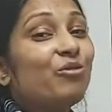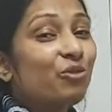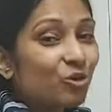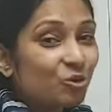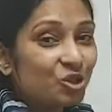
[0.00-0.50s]

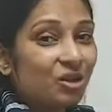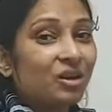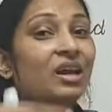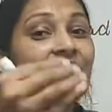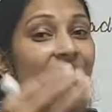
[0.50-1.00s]

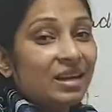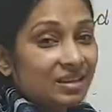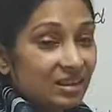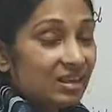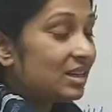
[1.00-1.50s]
future.
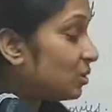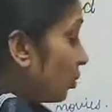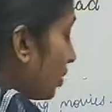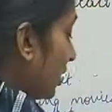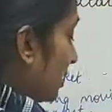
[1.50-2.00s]
These
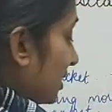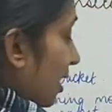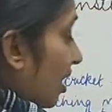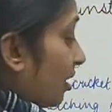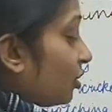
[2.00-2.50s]
words
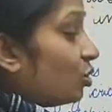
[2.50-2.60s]
are